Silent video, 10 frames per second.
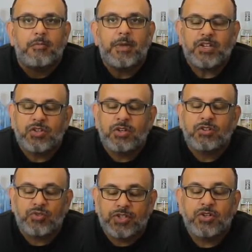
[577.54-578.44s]
Make sure you
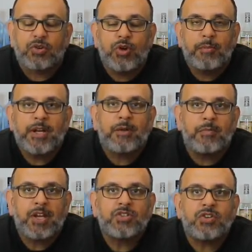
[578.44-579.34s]
trust your equipment and
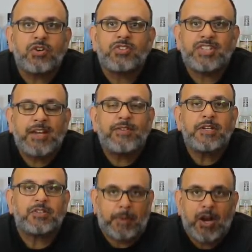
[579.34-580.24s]
make sure
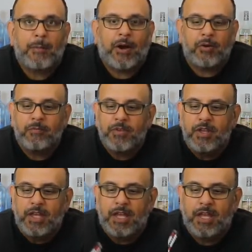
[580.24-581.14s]
safety is paramount.
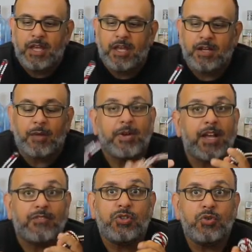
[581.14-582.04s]
And I'm going
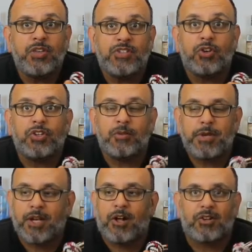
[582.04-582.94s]
to have 2 of these hooked to
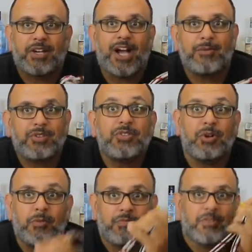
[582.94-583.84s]
me at all times,
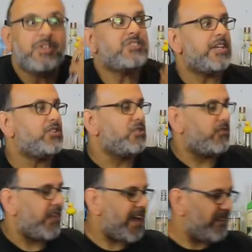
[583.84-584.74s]
so stay tuned
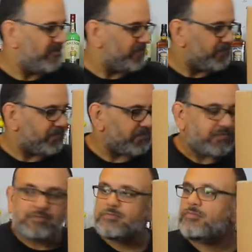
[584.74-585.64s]
for that.
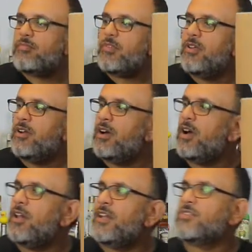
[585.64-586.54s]

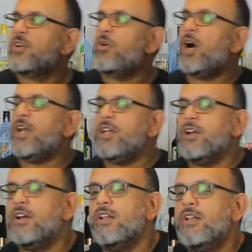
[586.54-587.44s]
Let's go on here.